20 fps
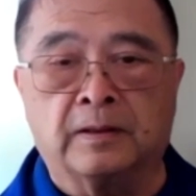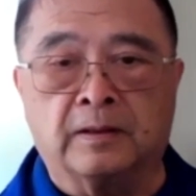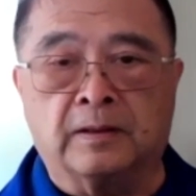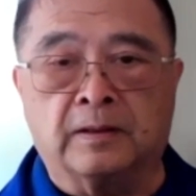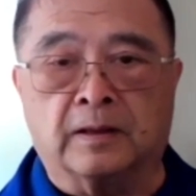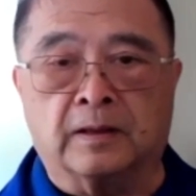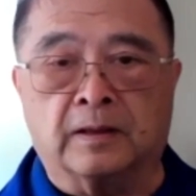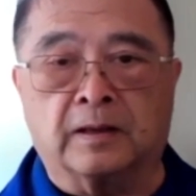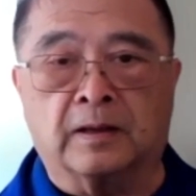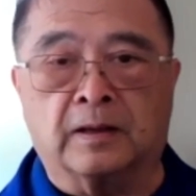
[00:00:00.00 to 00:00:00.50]

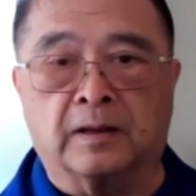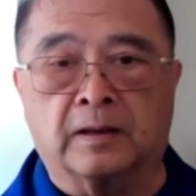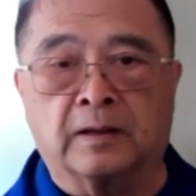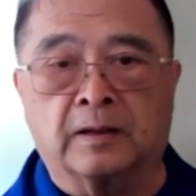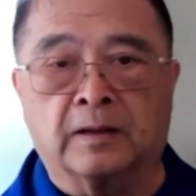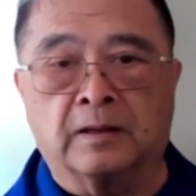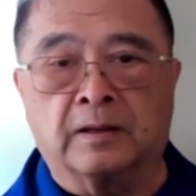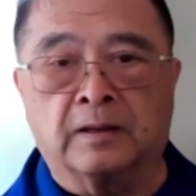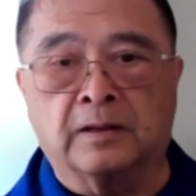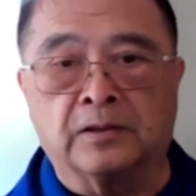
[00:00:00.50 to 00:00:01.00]
again,
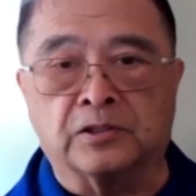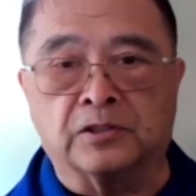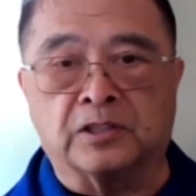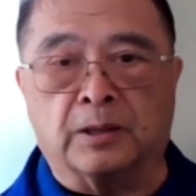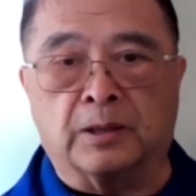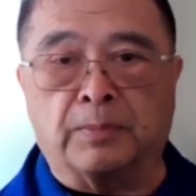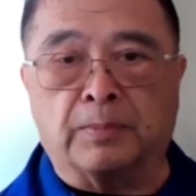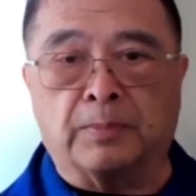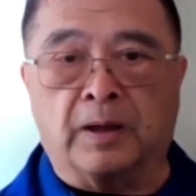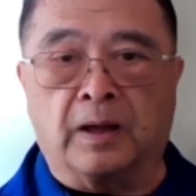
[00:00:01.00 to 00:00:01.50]

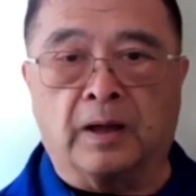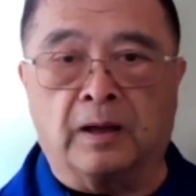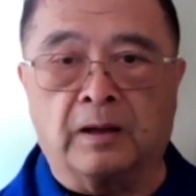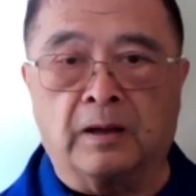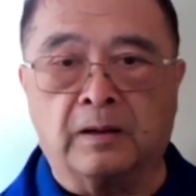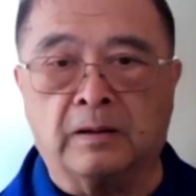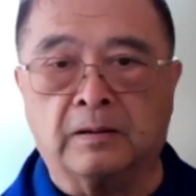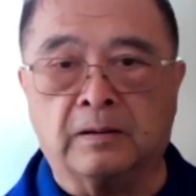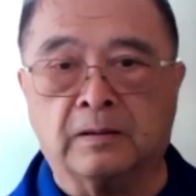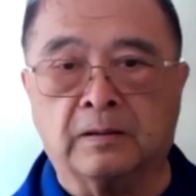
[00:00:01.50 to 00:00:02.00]
step
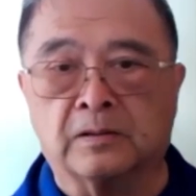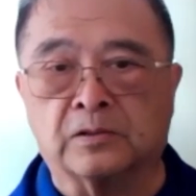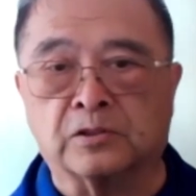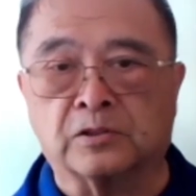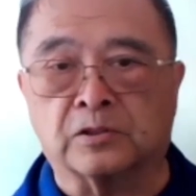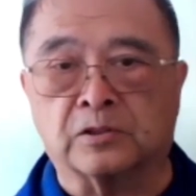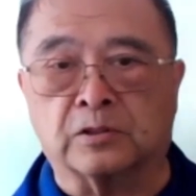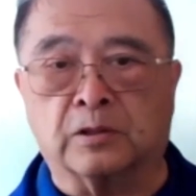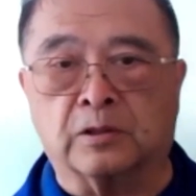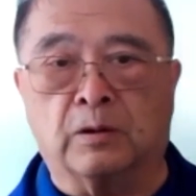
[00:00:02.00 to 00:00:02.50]
out,
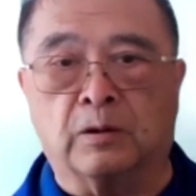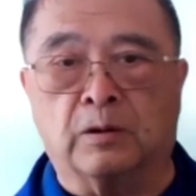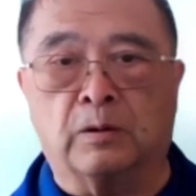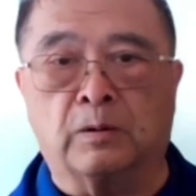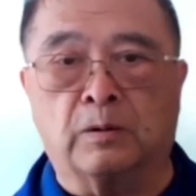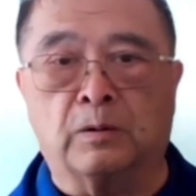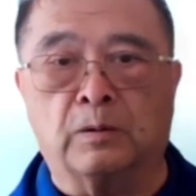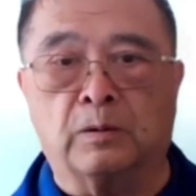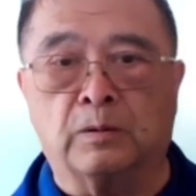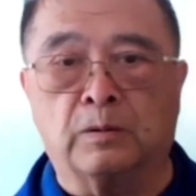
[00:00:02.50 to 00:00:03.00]

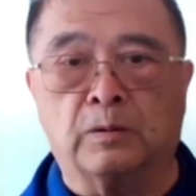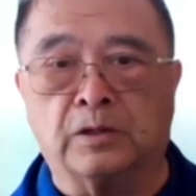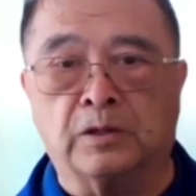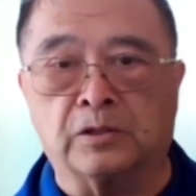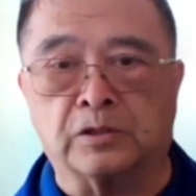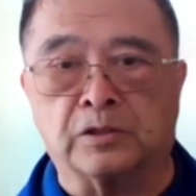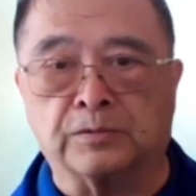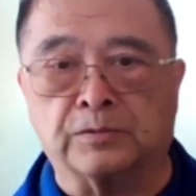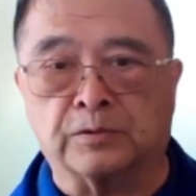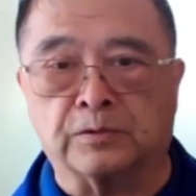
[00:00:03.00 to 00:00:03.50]
slowly
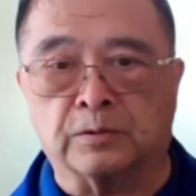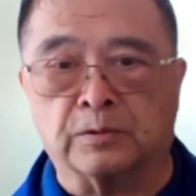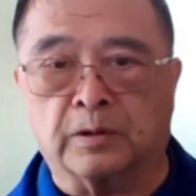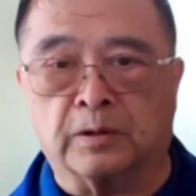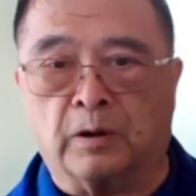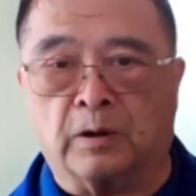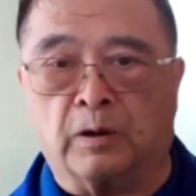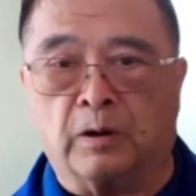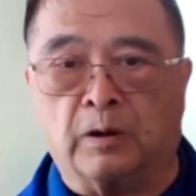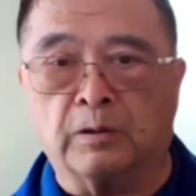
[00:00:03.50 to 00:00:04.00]
shift your weight
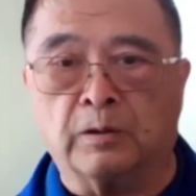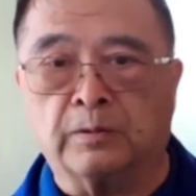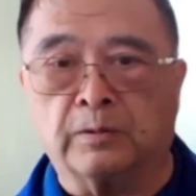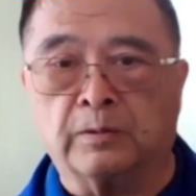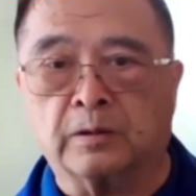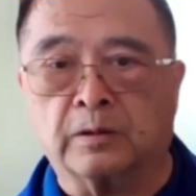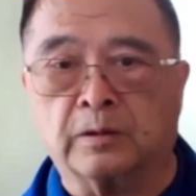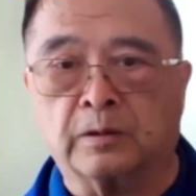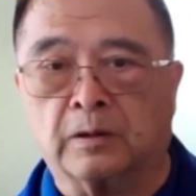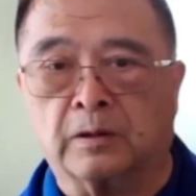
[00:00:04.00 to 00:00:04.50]
all the way
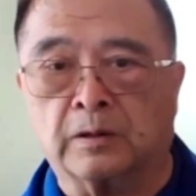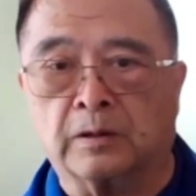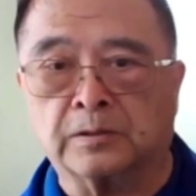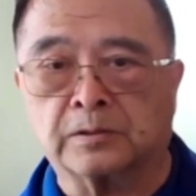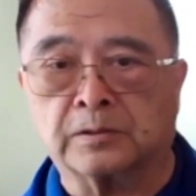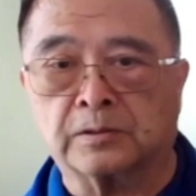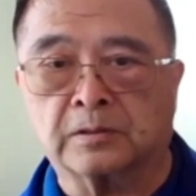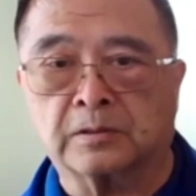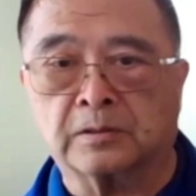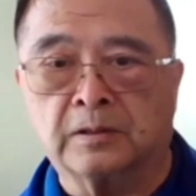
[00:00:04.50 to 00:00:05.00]
across.
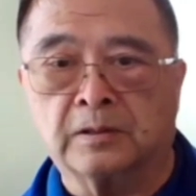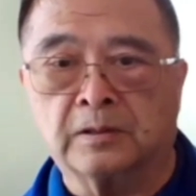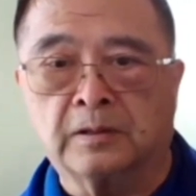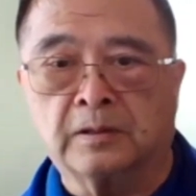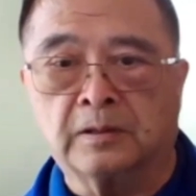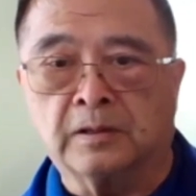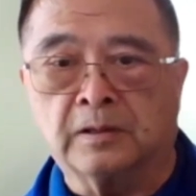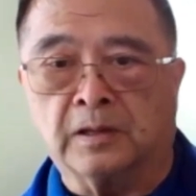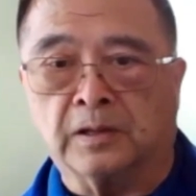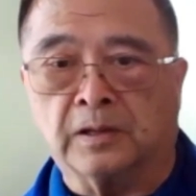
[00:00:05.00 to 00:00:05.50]

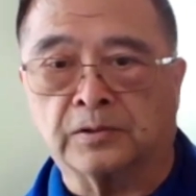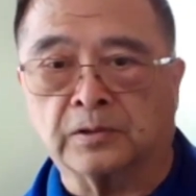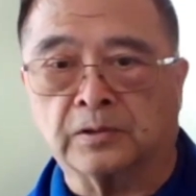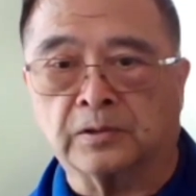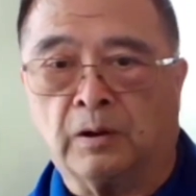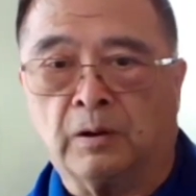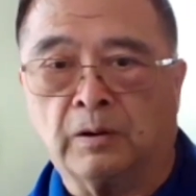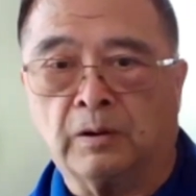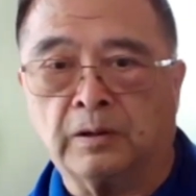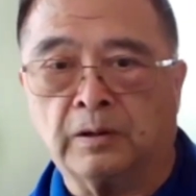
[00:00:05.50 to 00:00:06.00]
It's
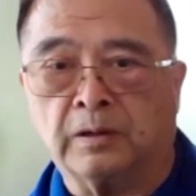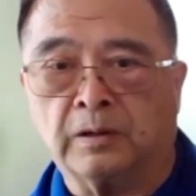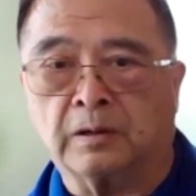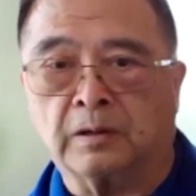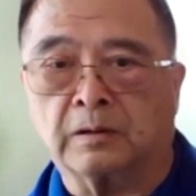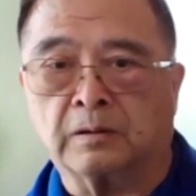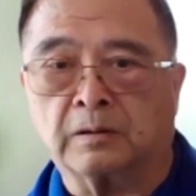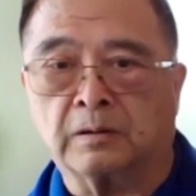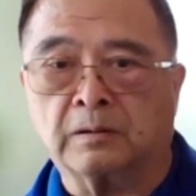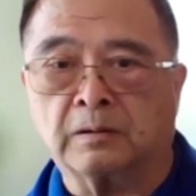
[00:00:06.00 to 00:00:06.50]
all
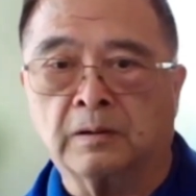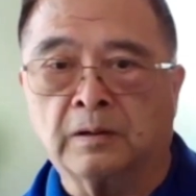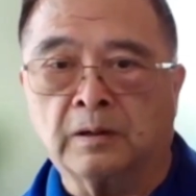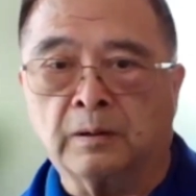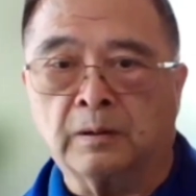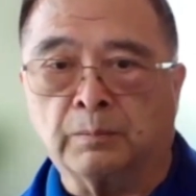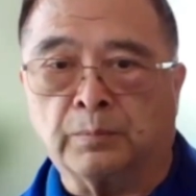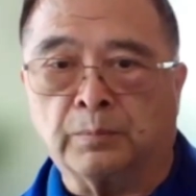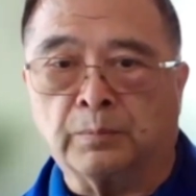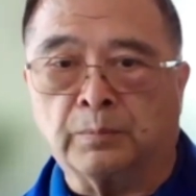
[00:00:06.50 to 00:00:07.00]
here.
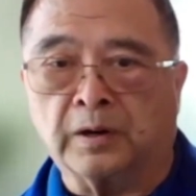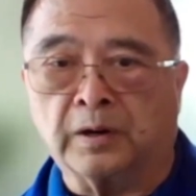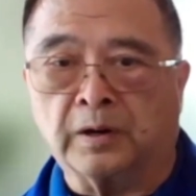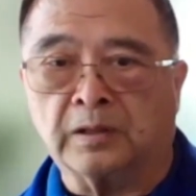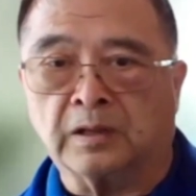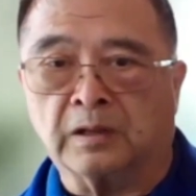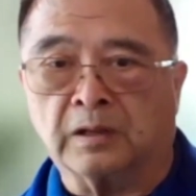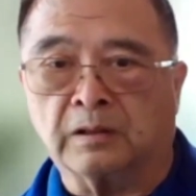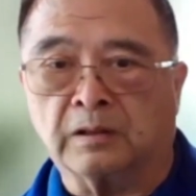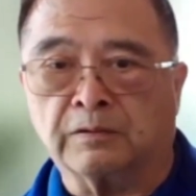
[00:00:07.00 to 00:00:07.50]
Bring the
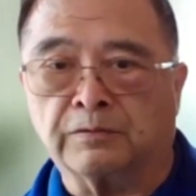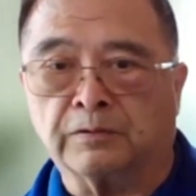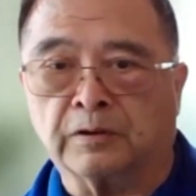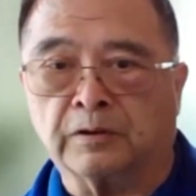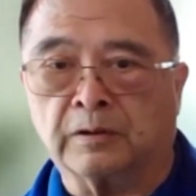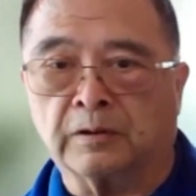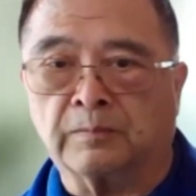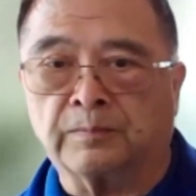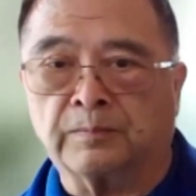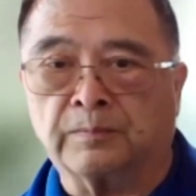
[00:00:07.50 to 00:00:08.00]
other foot
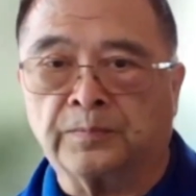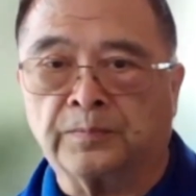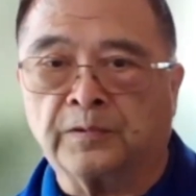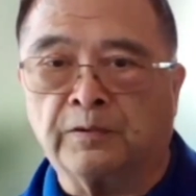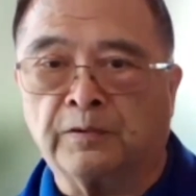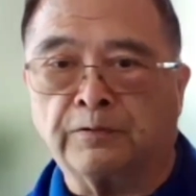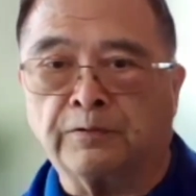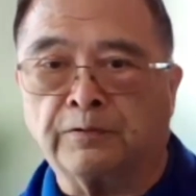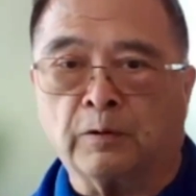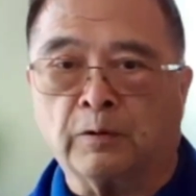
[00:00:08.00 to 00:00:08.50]

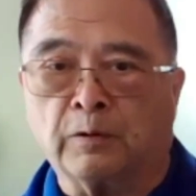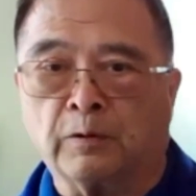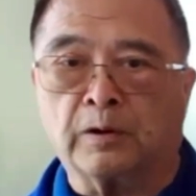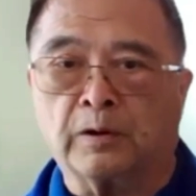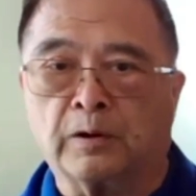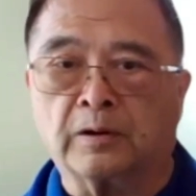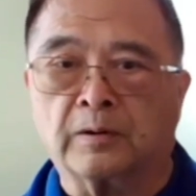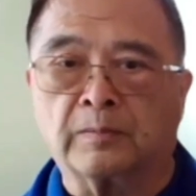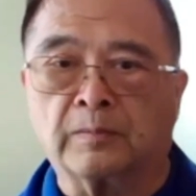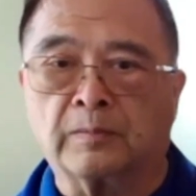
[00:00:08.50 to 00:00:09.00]
forward.
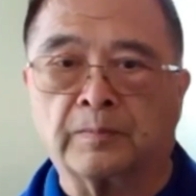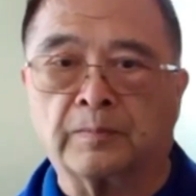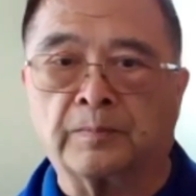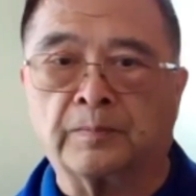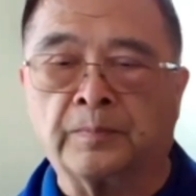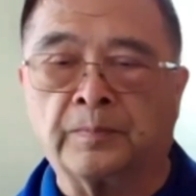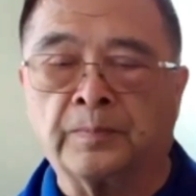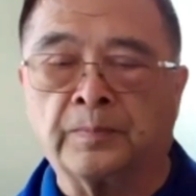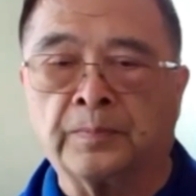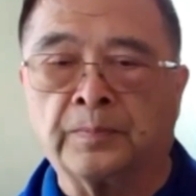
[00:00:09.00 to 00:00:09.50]

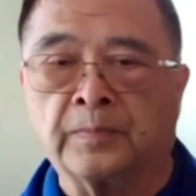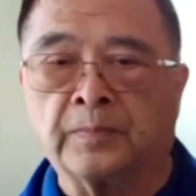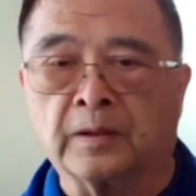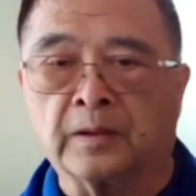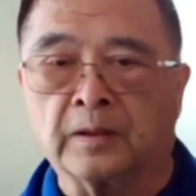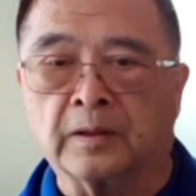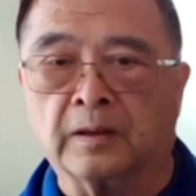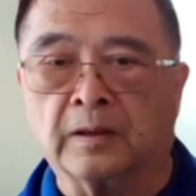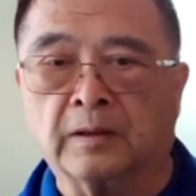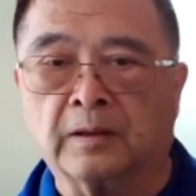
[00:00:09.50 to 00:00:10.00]

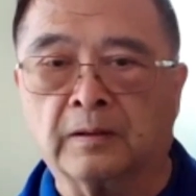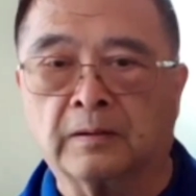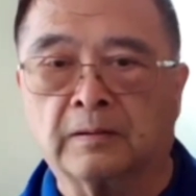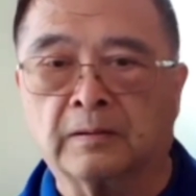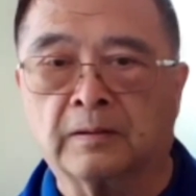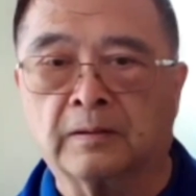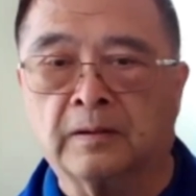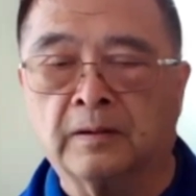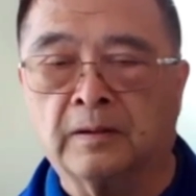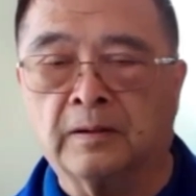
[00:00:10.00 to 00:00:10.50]
Okay.
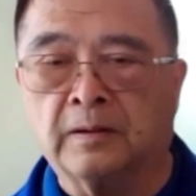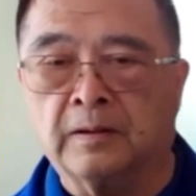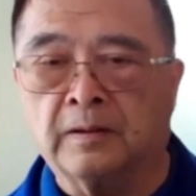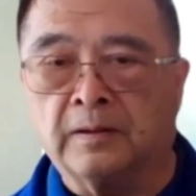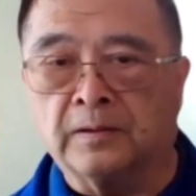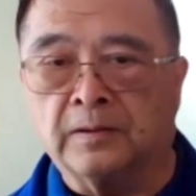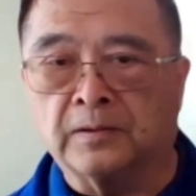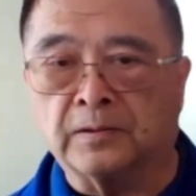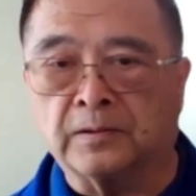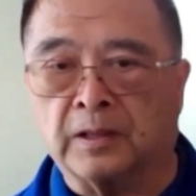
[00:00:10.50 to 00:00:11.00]

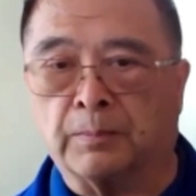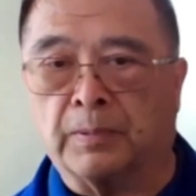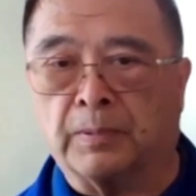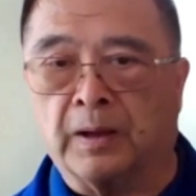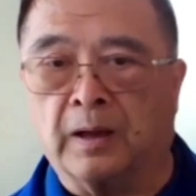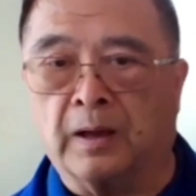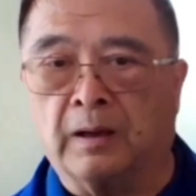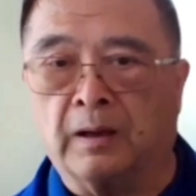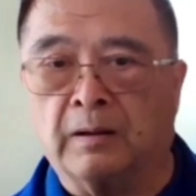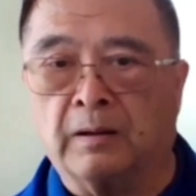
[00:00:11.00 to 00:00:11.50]
Step
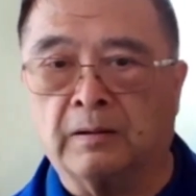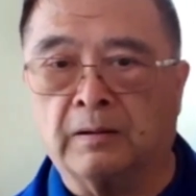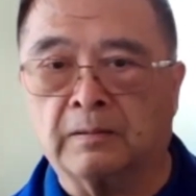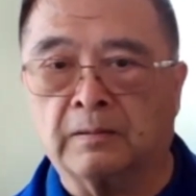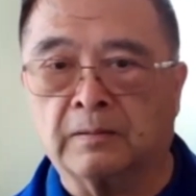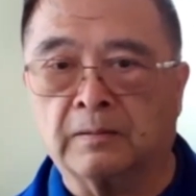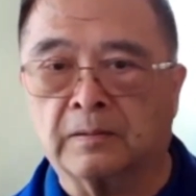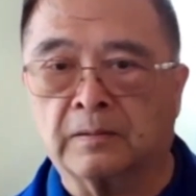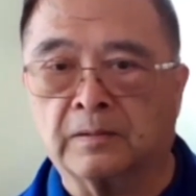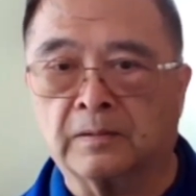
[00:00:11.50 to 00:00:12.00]
out,
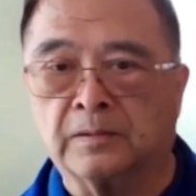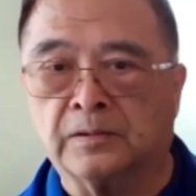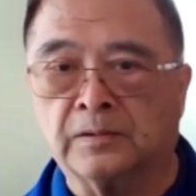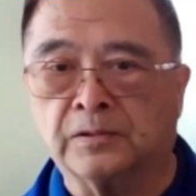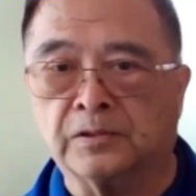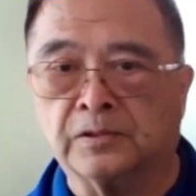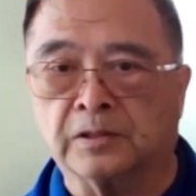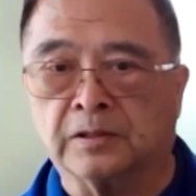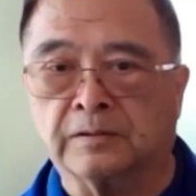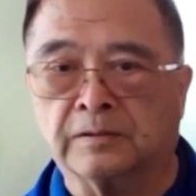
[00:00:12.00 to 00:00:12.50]

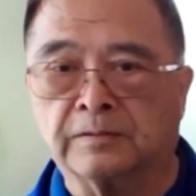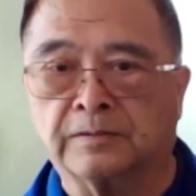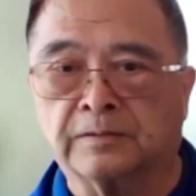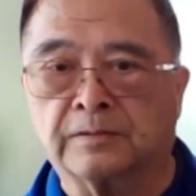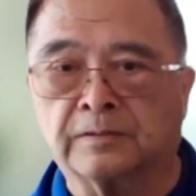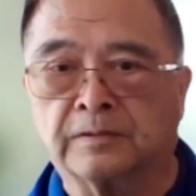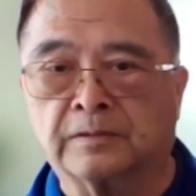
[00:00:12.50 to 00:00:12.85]
shift.